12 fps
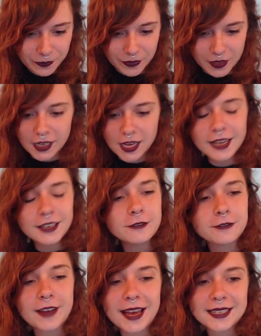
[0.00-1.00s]
A kind of
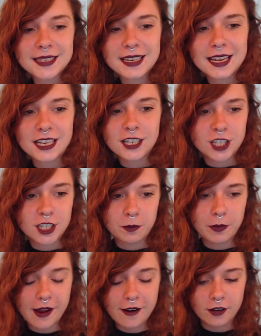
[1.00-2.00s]
fascination
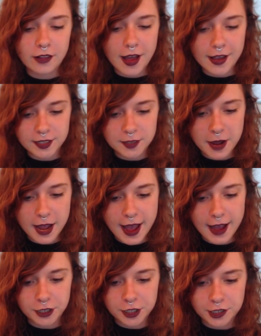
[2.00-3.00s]
paralyzed my
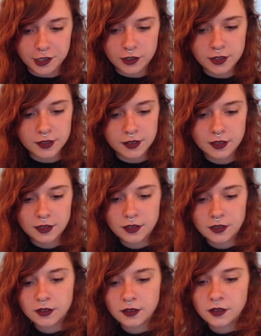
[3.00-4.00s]
actions.
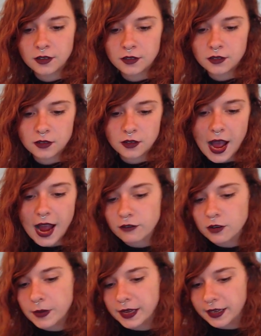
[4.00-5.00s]
I
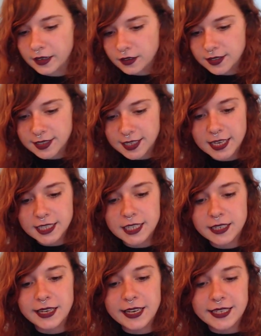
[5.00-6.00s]
remained
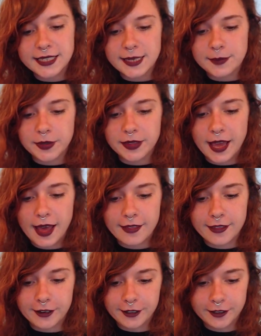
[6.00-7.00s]
standing knee-deep in the
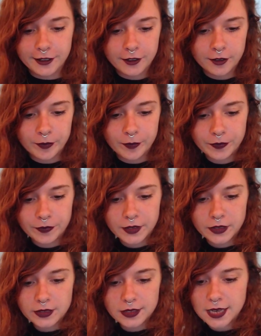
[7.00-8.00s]
heather,
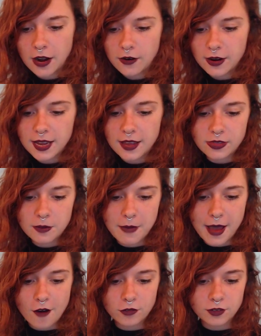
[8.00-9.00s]
staring at the
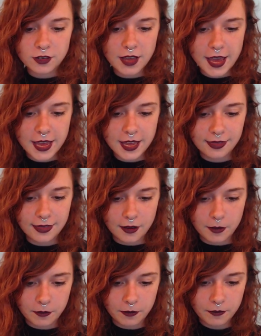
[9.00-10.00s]
mound that hid them.